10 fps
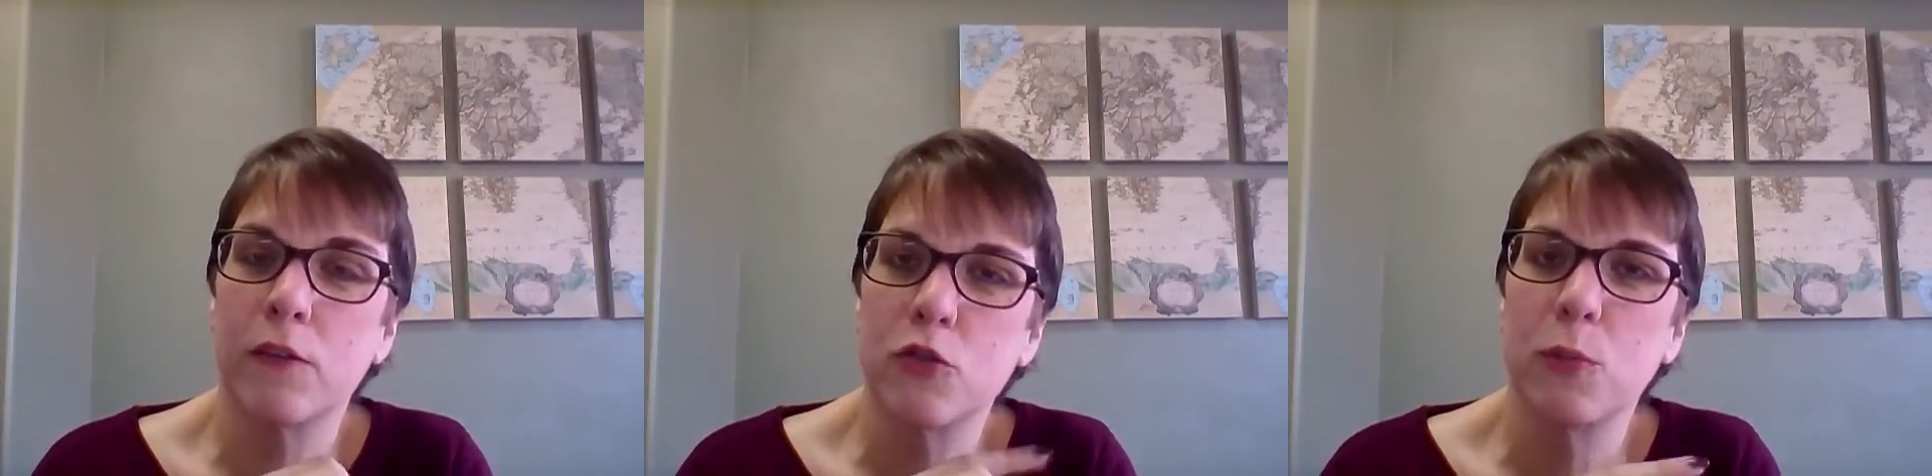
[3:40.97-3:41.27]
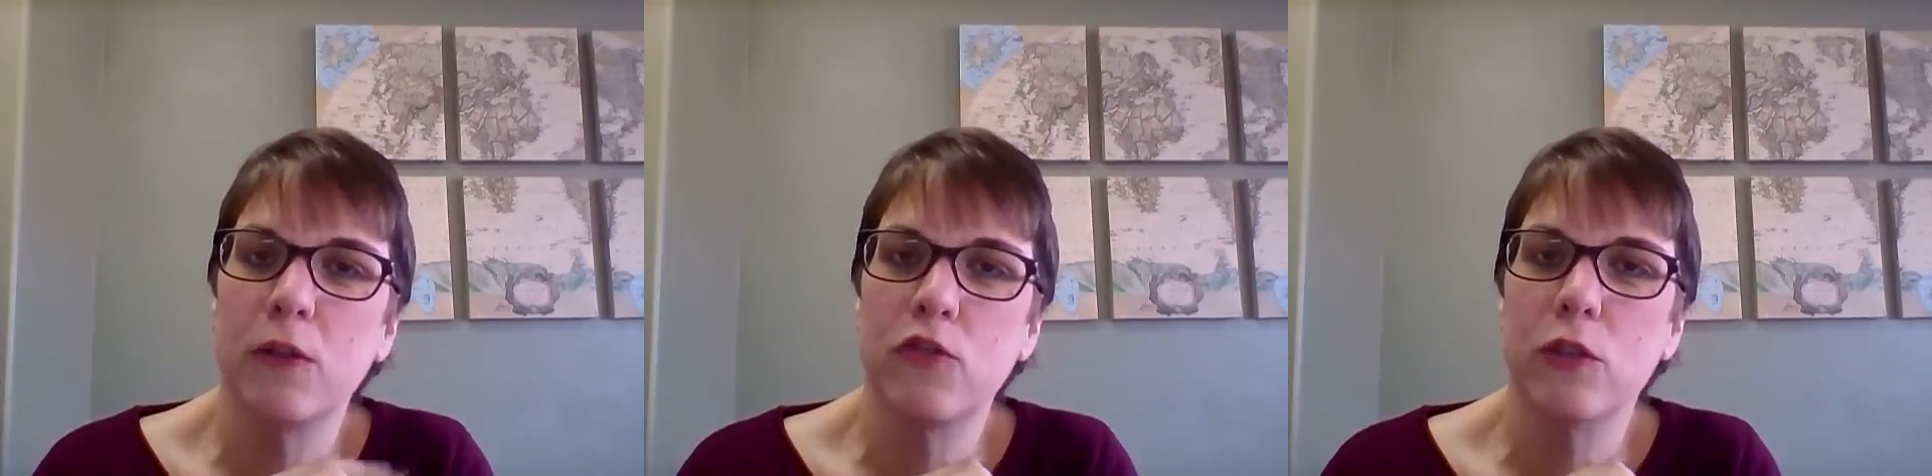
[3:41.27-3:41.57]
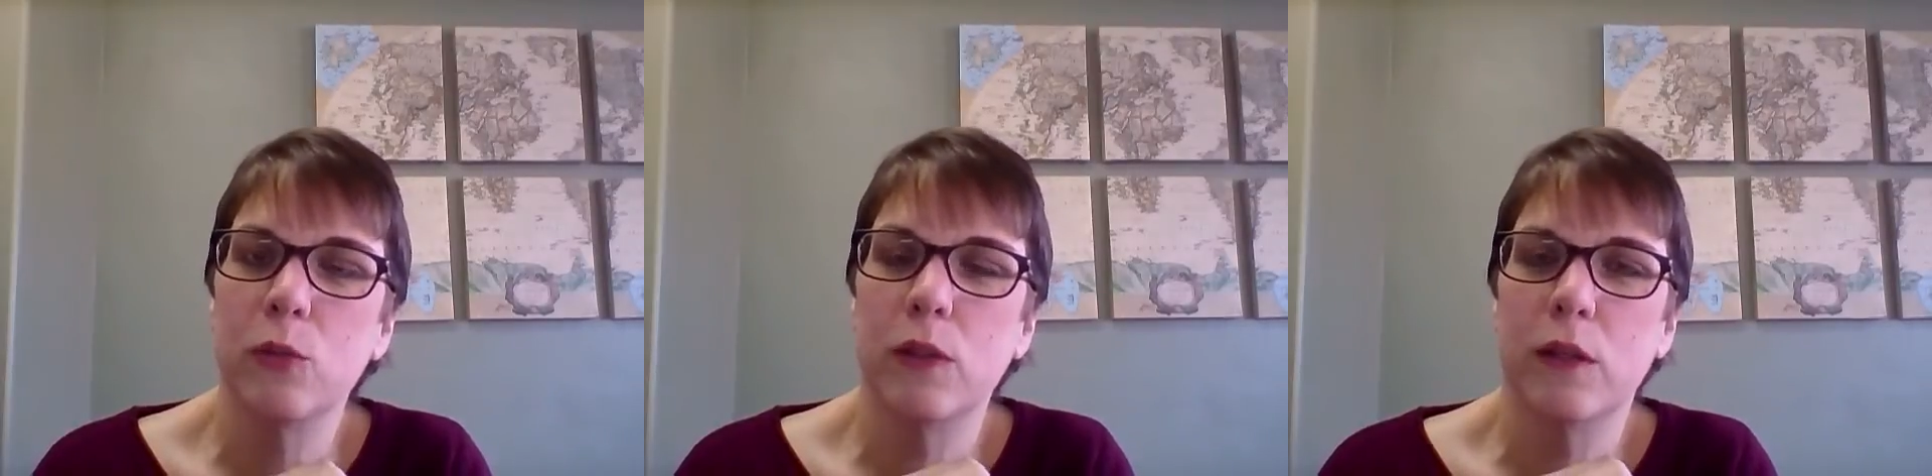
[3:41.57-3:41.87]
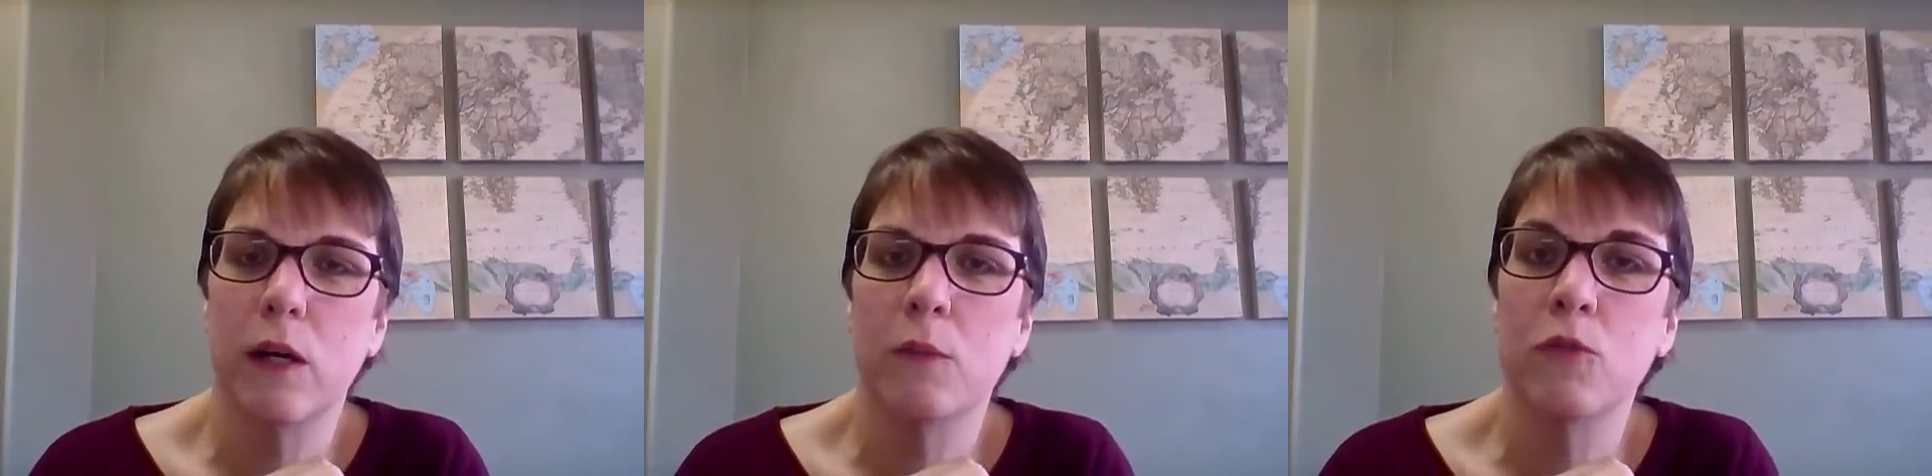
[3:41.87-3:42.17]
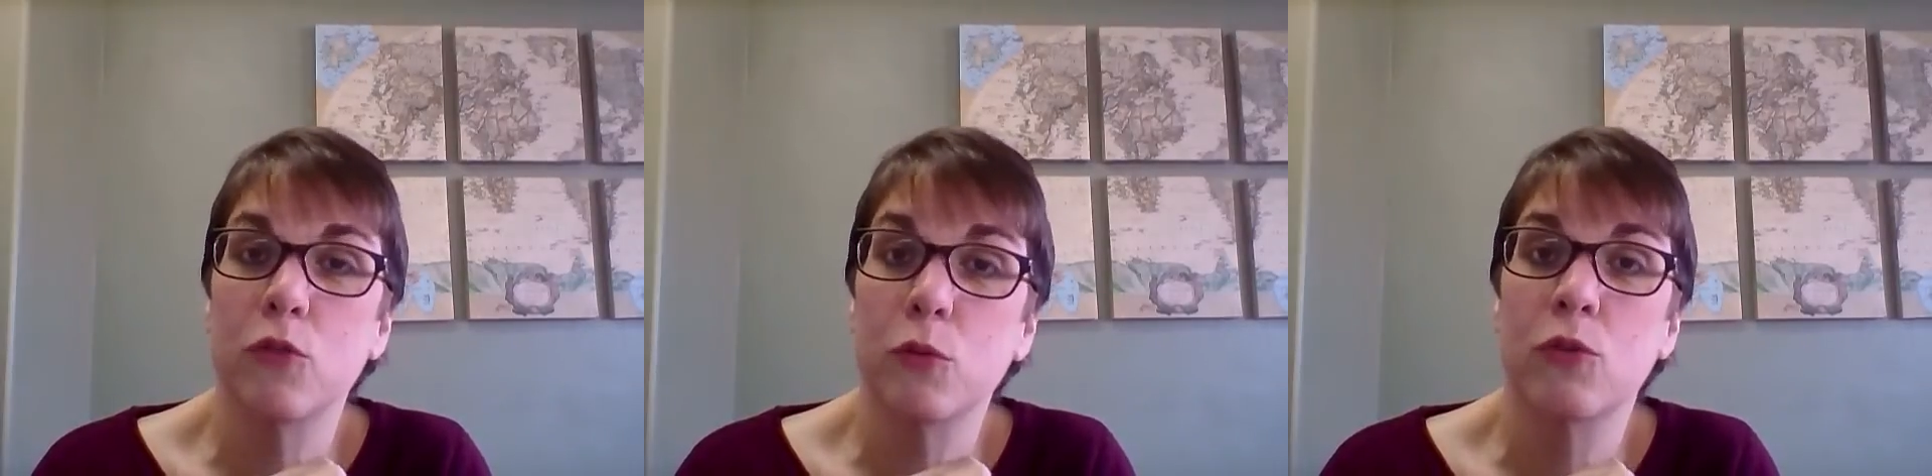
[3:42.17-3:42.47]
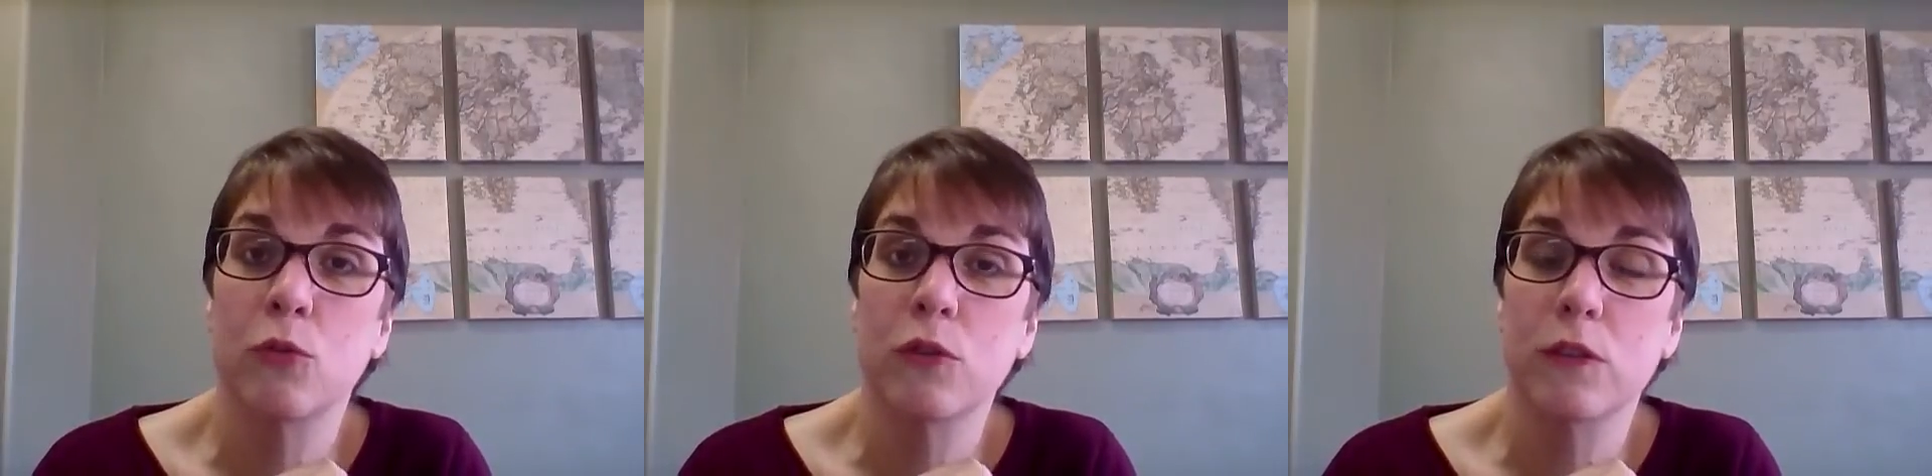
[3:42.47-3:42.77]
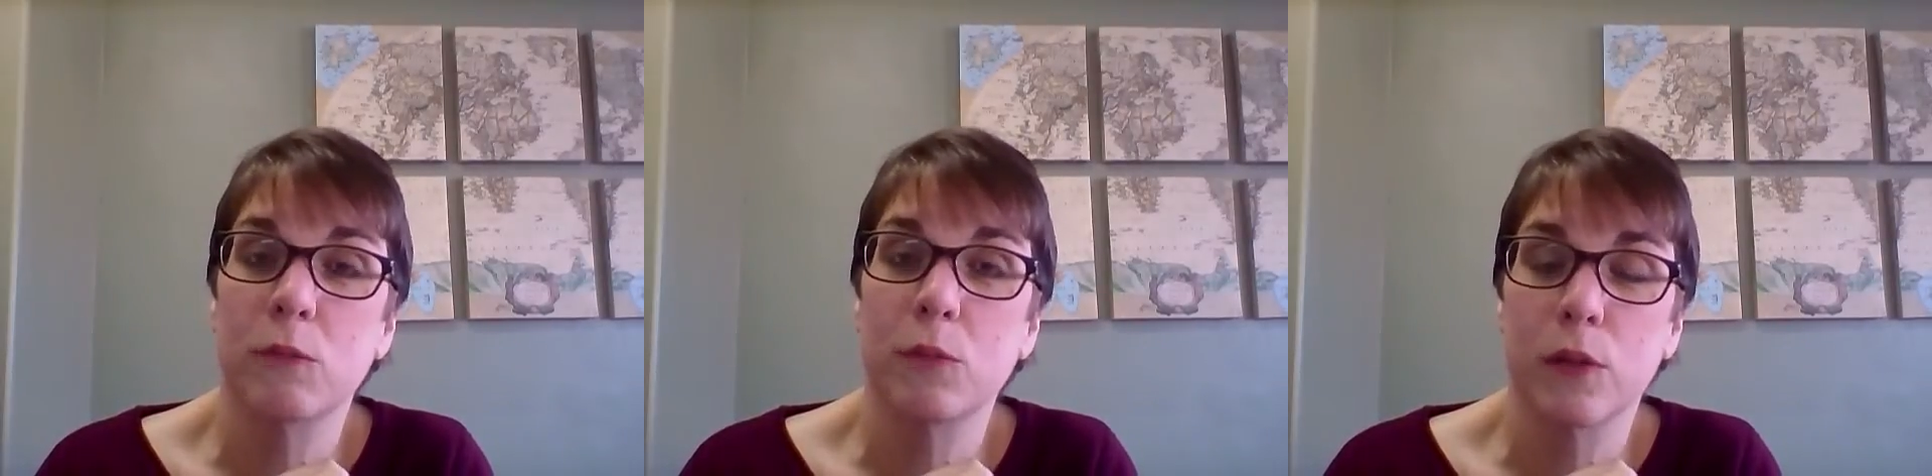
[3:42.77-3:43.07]
especially when it comes to
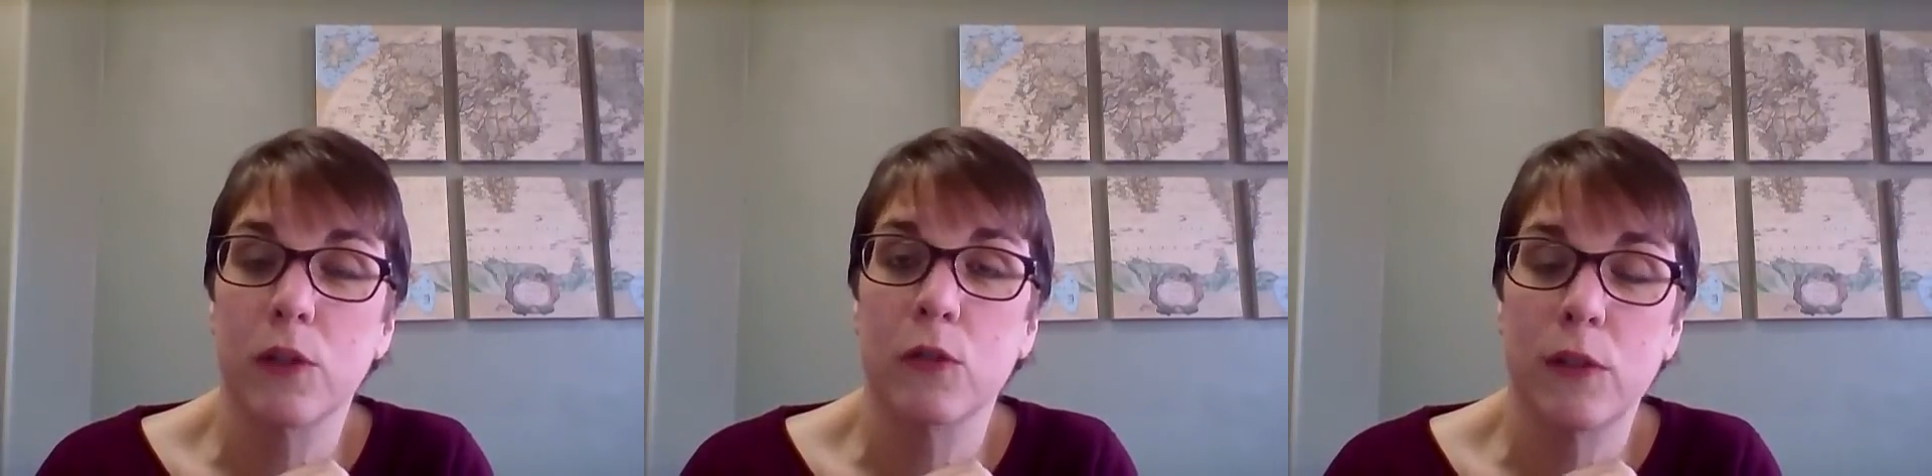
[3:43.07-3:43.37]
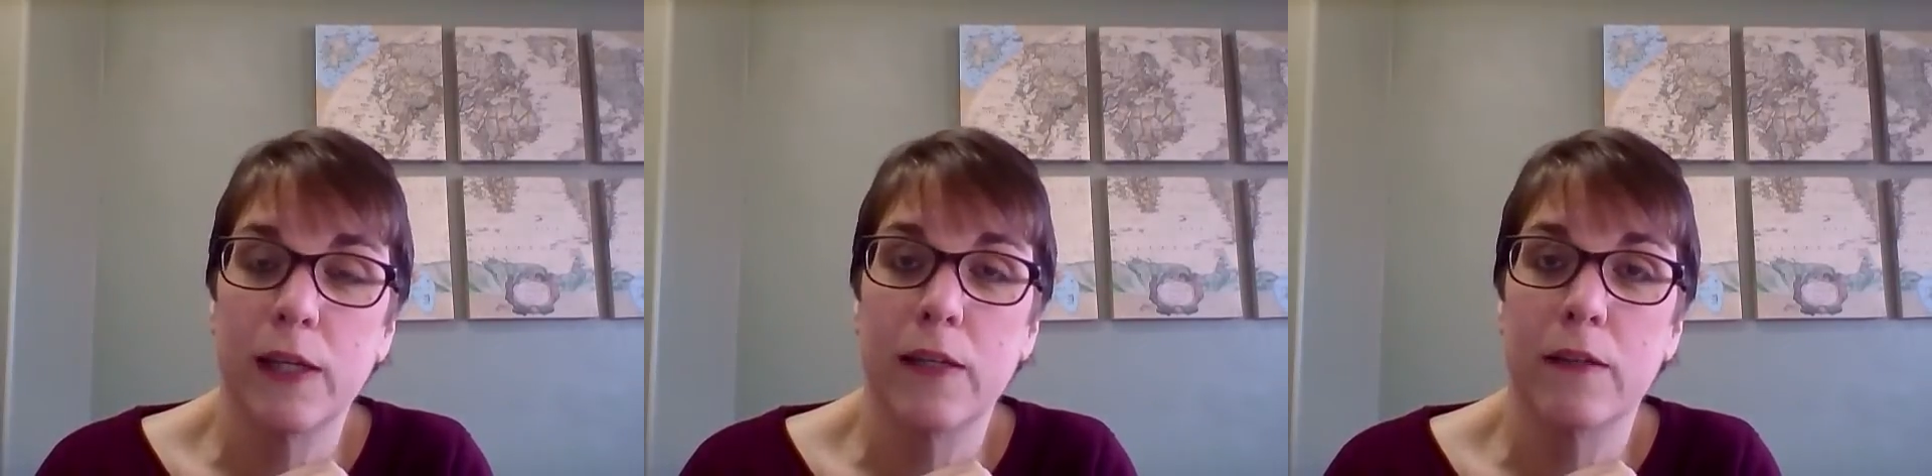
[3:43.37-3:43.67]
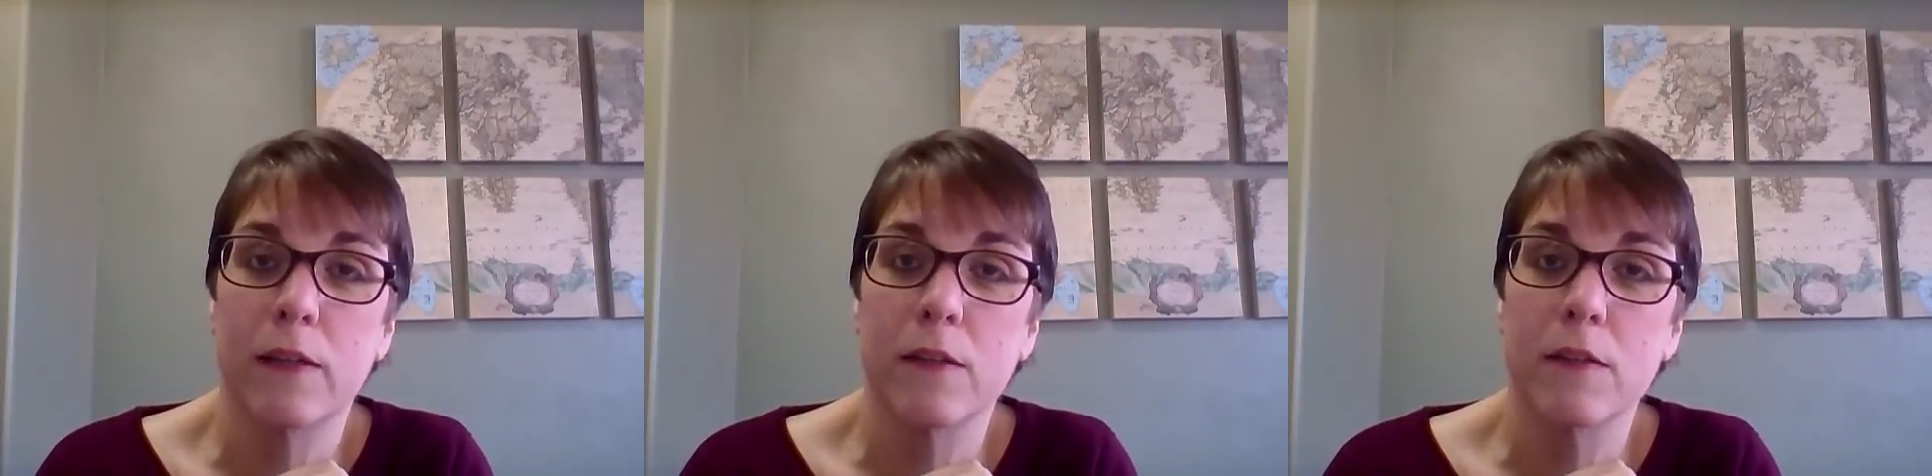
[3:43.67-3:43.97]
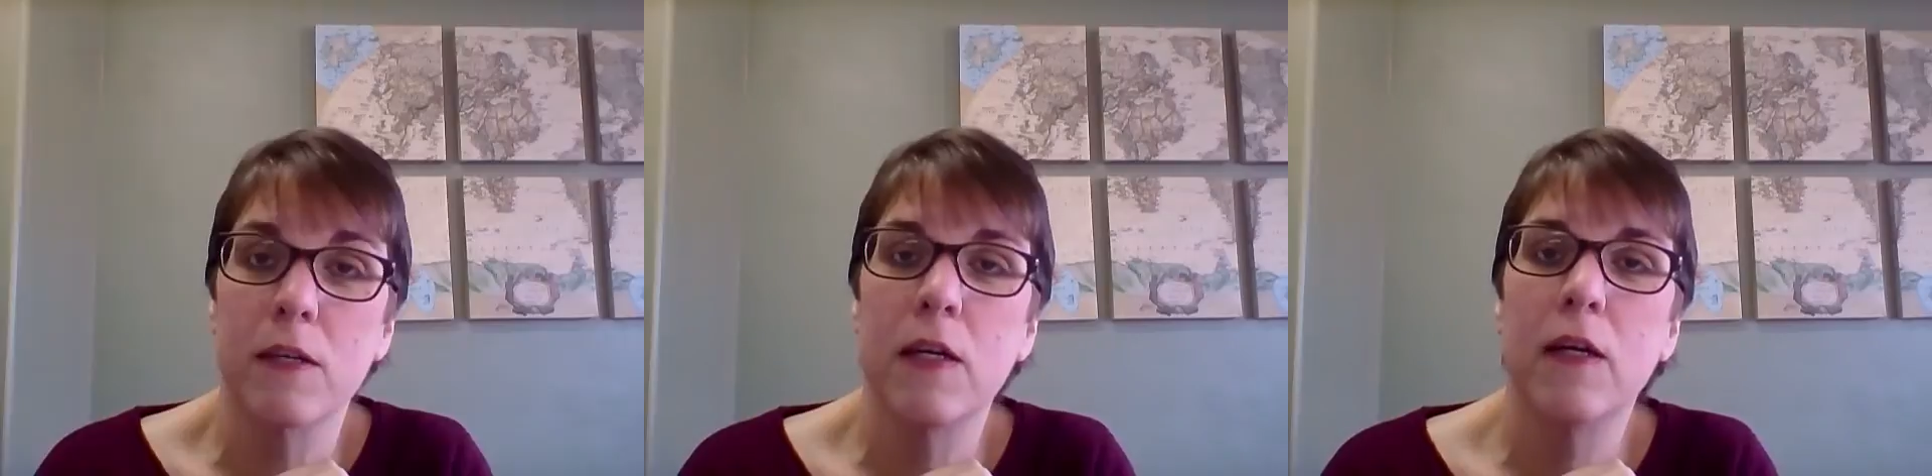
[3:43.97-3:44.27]
endorsing political candidates.